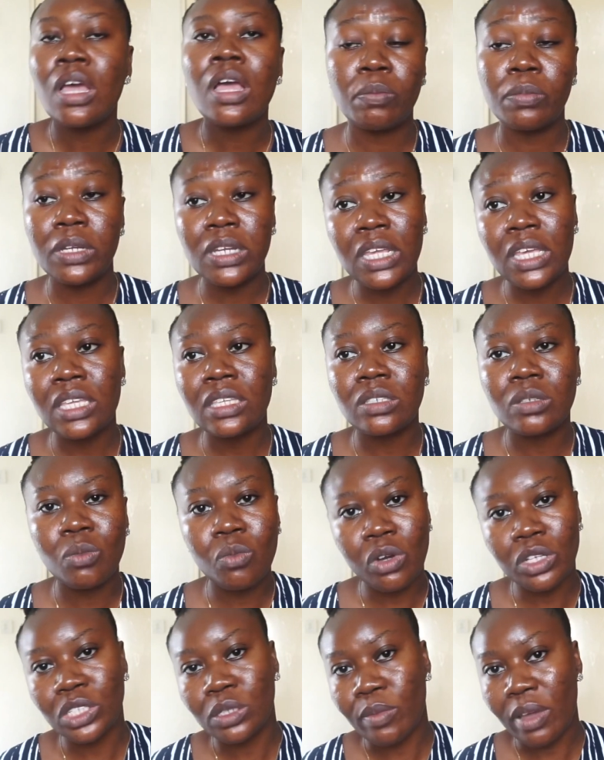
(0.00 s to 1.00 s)
Please
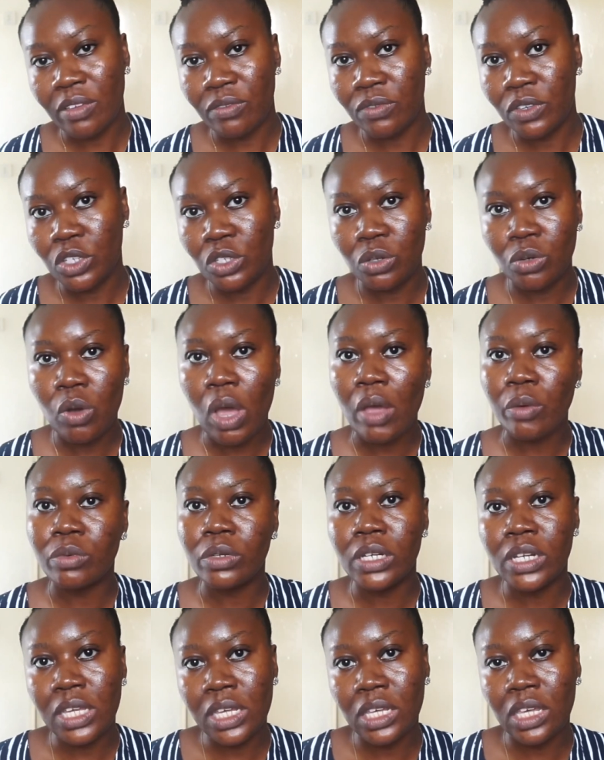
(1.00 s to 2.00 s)
watch my video. I will
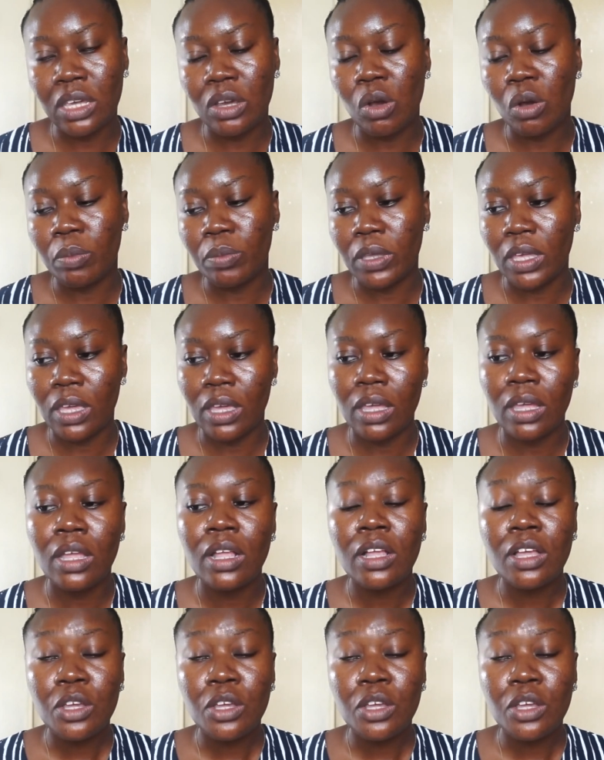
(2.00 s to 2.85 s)
link it up here